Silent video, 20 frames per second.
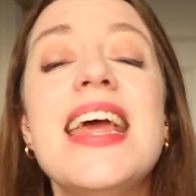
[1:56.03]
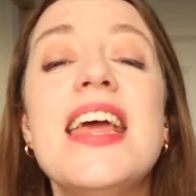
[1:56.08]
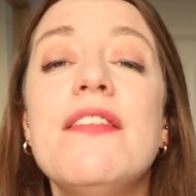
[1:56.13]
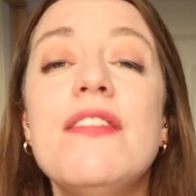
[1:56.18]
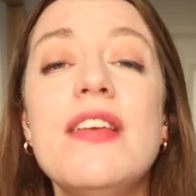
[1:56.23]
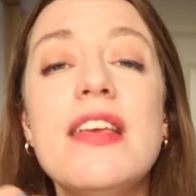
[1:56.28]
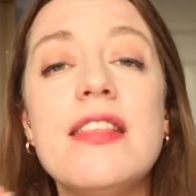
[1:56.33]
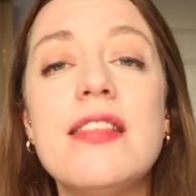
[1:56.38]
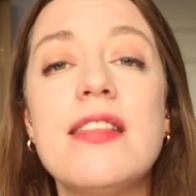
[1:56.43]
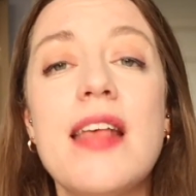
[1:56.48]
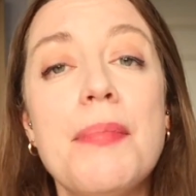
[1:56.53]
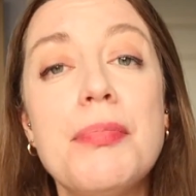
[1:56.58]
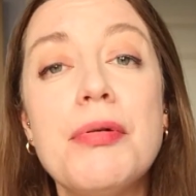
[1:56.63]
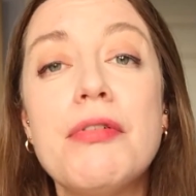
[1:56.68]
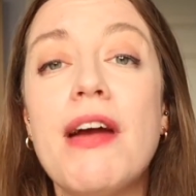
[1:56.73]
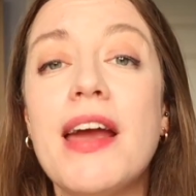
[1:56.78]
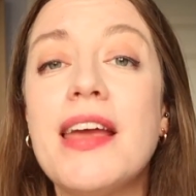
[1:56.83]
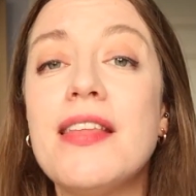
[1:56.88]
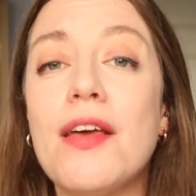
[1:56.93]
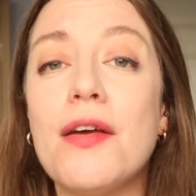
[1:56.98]
If you
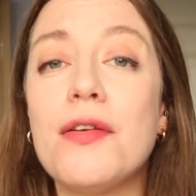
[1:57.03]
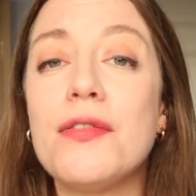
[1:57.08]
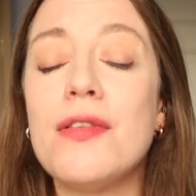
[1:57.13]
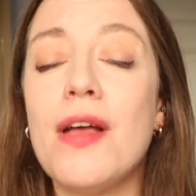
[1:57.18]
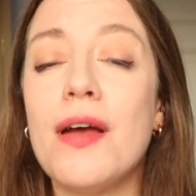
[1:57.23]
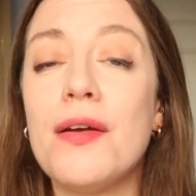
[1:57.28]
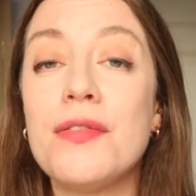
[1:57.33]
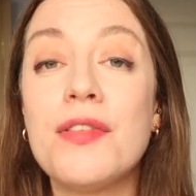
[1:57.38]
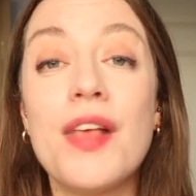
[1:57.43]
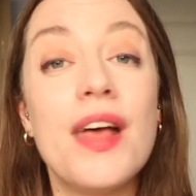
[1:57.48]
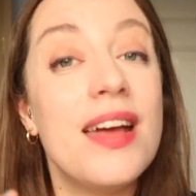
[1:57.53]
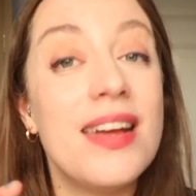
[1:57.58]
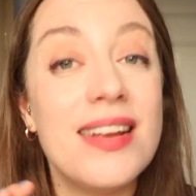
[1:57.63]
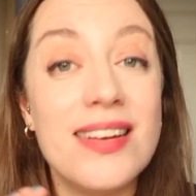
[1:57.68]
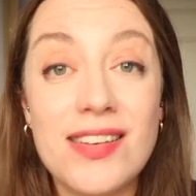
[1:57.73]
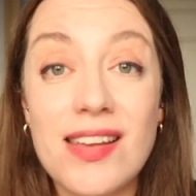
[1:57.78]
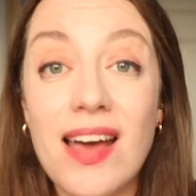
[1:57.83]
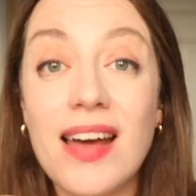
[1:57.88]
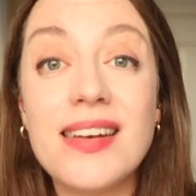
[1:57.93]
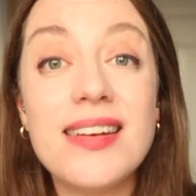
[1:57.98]
separate those notes,
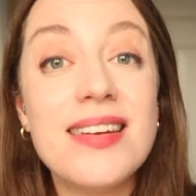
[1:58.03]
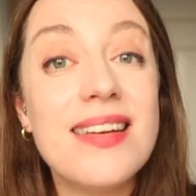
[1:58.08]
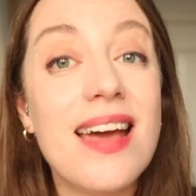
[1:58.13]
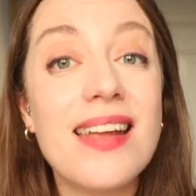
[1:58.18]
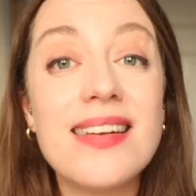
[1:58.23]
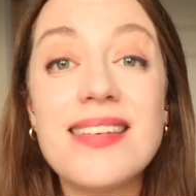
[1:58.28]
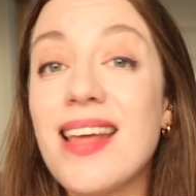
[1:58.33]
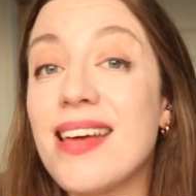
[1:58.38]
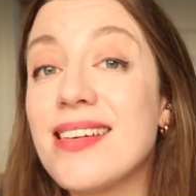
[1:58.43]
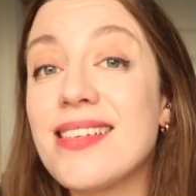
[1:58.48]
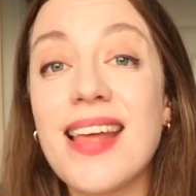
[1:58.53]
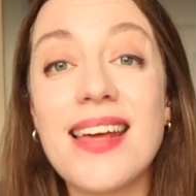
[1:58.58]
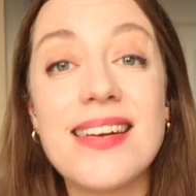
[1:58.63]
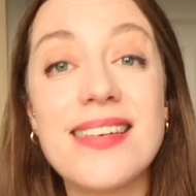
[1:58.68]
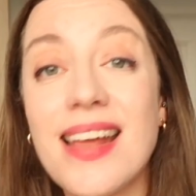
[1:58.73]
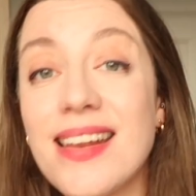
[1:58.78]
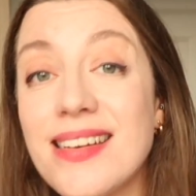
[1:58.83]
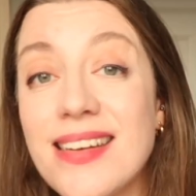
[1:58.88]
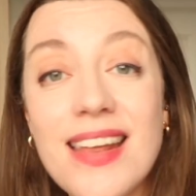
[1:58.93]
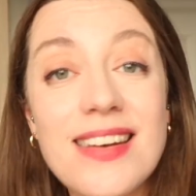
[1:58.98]
da da da da
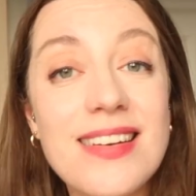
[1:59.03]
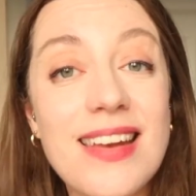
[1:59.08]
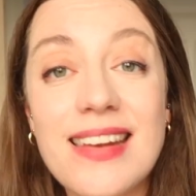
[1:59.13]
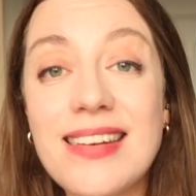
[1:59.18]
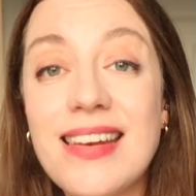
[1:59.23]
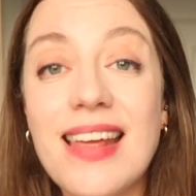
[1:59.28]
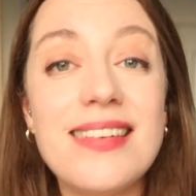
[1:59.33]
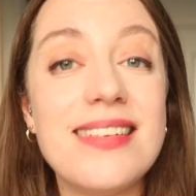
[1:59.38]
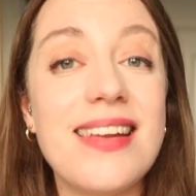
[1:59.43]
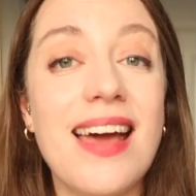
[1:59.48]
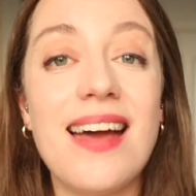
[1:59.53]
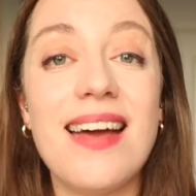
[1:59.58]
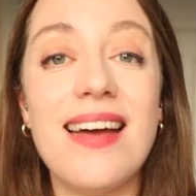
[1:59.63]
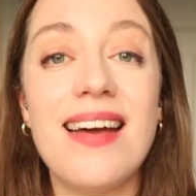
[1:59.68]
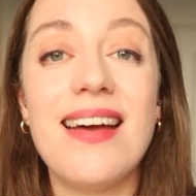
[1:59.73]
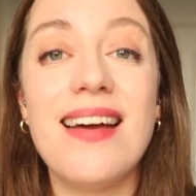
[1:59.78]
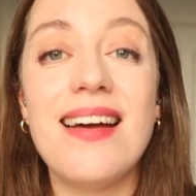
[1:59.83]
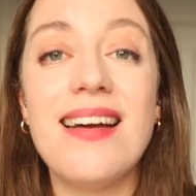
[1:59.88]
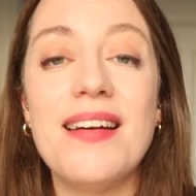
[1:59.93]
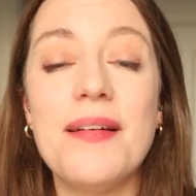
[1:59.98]
da da da da
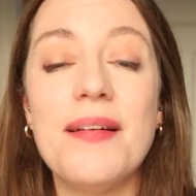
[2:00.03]
da.